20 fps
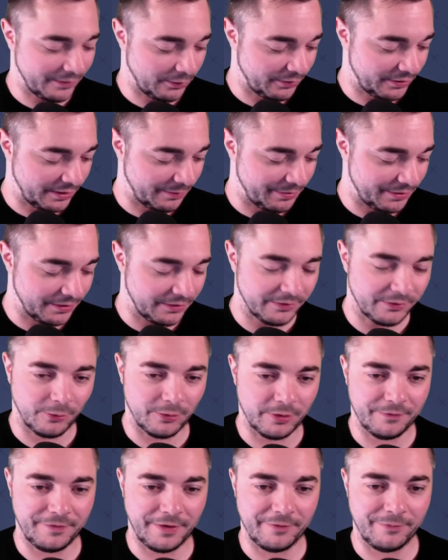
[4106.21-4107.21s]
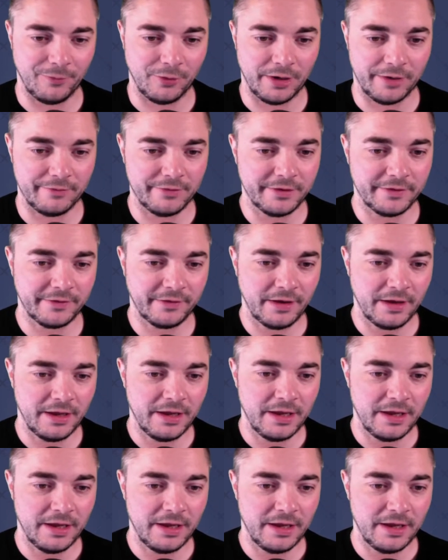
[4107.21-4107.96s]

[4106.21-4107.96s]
out at epic, only 5 more levels.